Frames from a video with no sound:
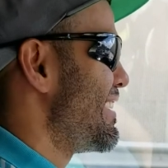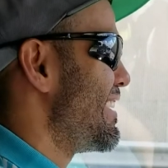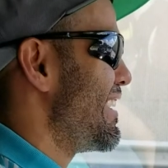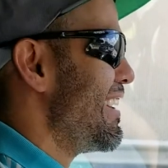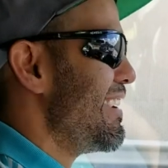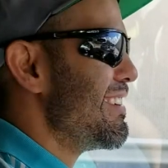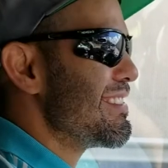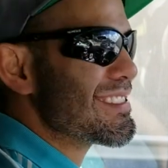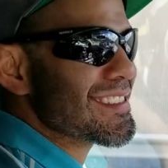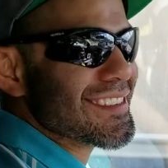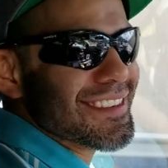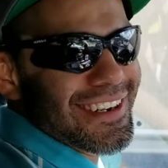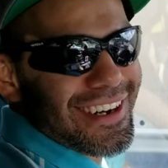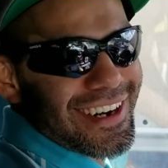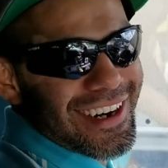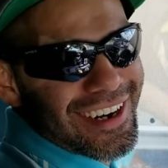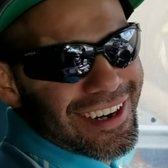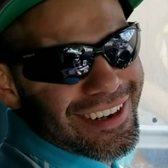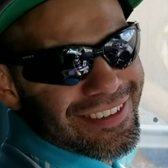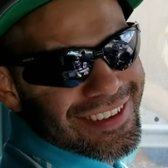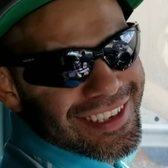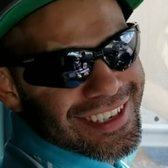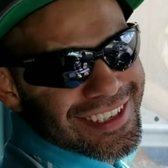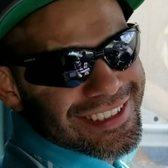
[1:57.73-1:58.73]
I'm so
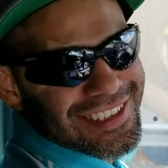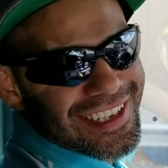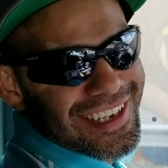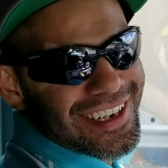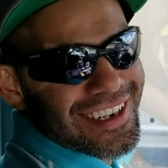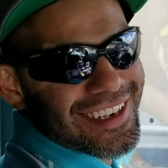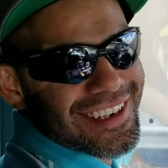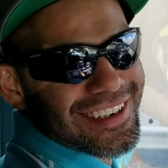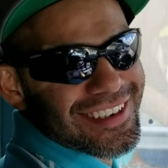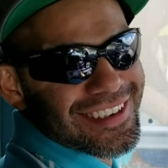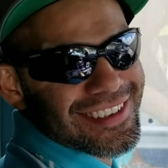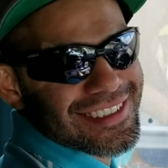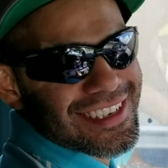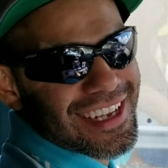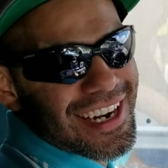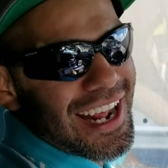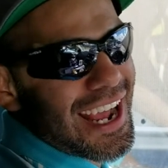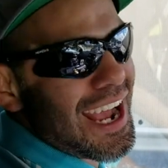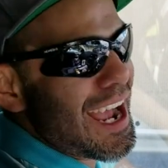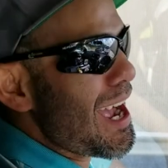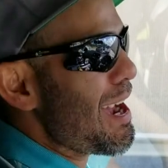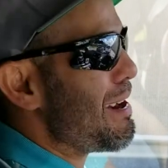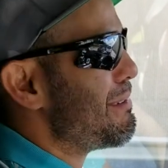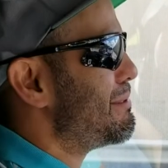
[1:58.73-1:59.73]
nervous, I don't know what's gonna
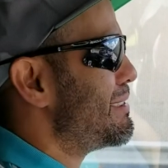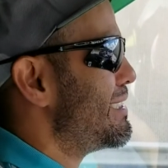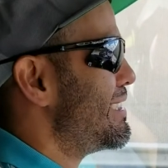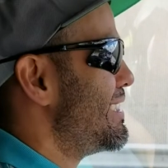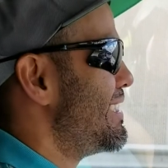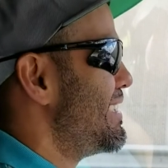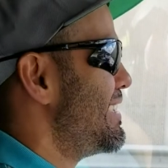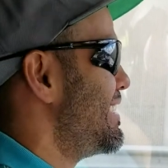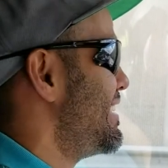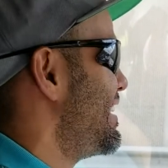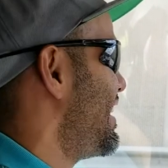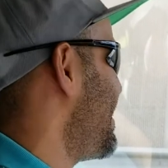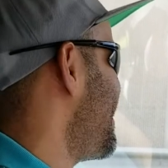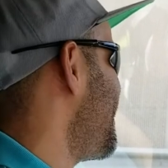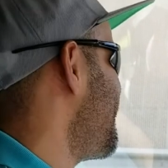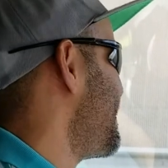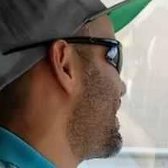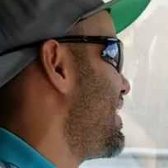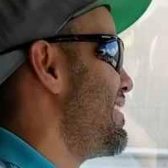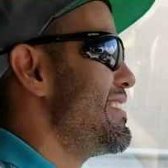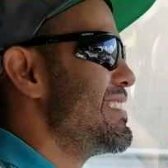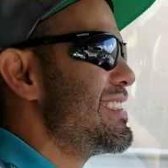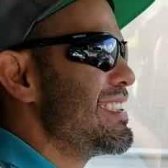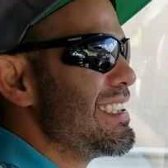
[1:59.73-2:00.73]
happen. I hope
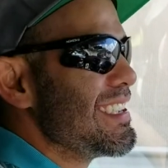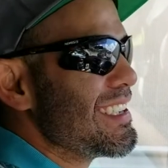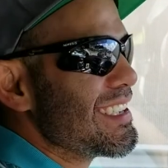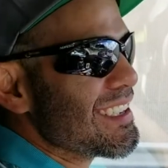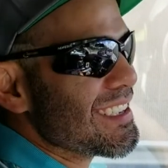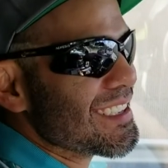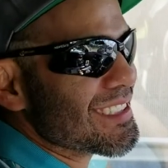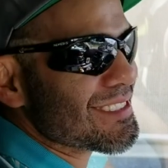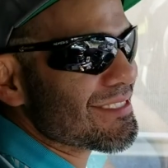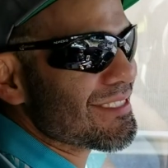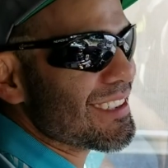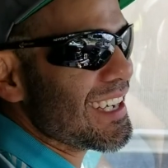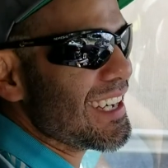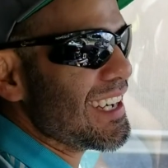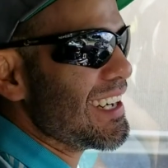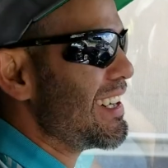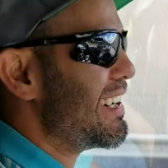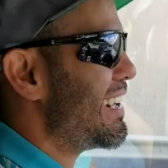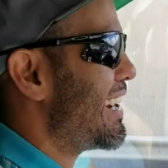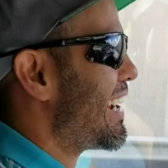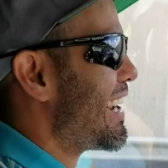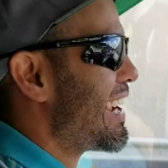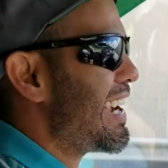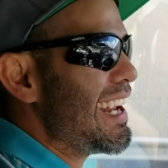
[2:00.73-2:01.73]
everything goes well,
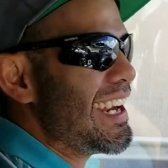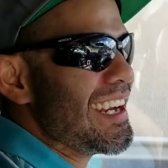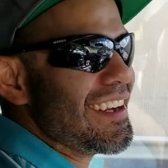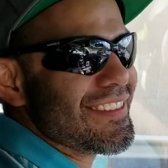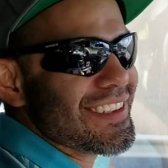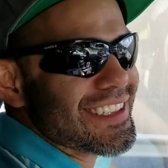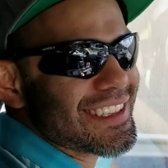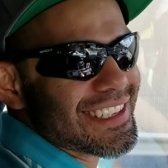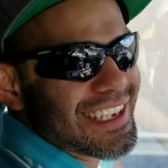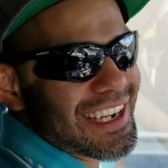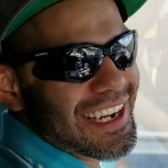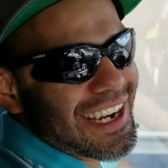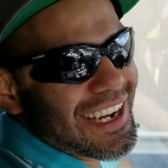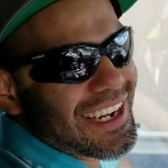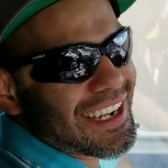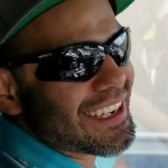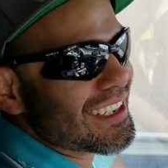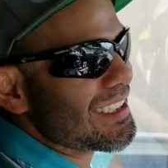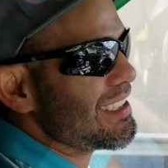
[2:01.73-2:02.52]
I can't even think.